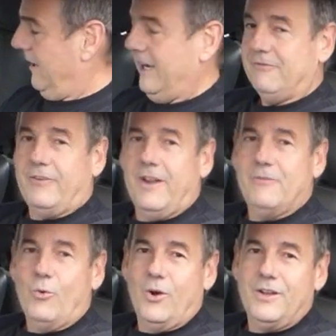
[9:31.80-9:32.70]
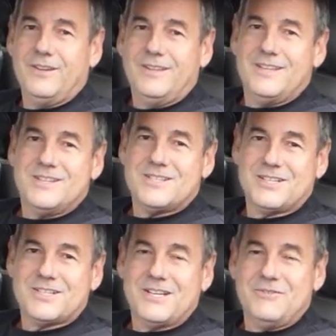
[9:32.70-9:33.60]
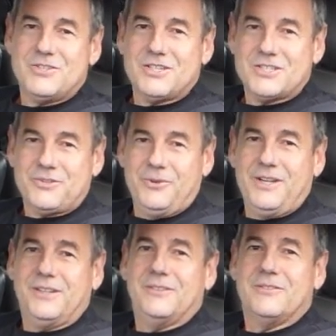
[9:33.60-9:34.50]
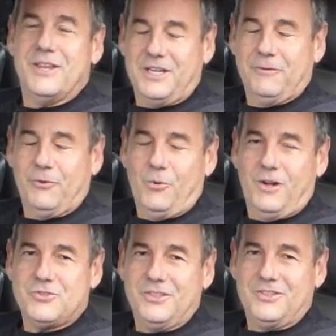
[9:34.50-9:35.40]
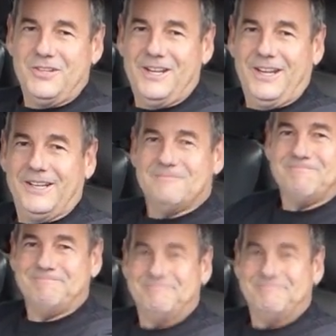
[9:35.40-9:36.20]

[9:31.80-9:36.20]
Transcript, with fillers: 851 6763, and thank you for watching today.